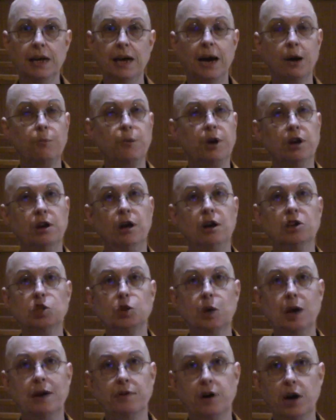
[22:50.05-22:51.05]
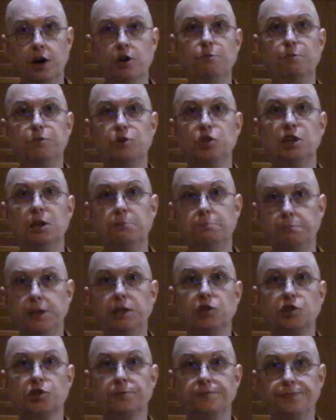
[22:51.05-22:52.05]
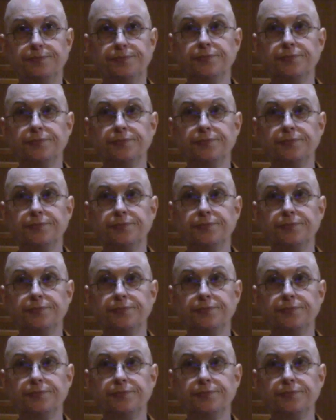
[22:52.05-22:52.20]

and we can also have 100% peace.